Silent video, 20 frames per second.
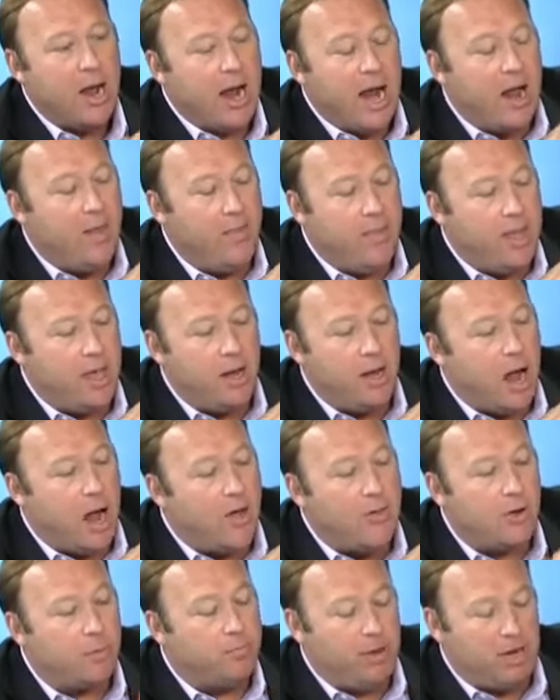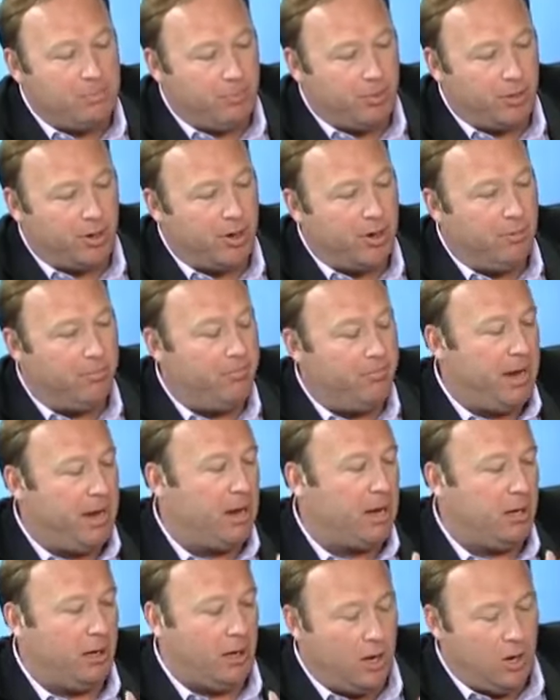you and then other people are going to
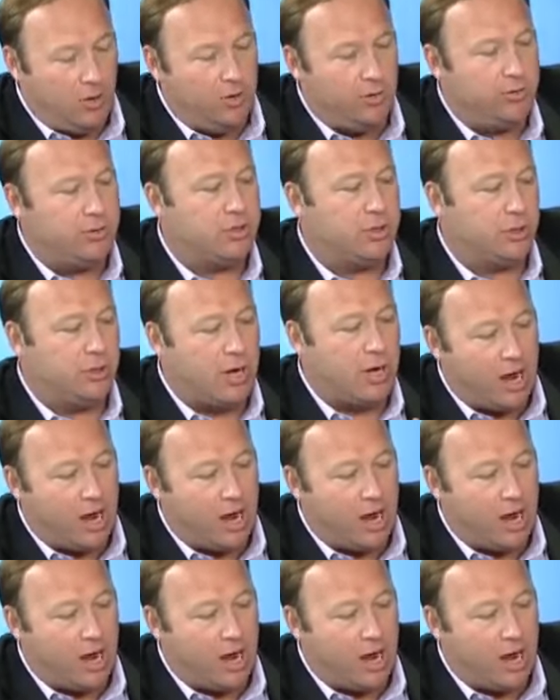make clones or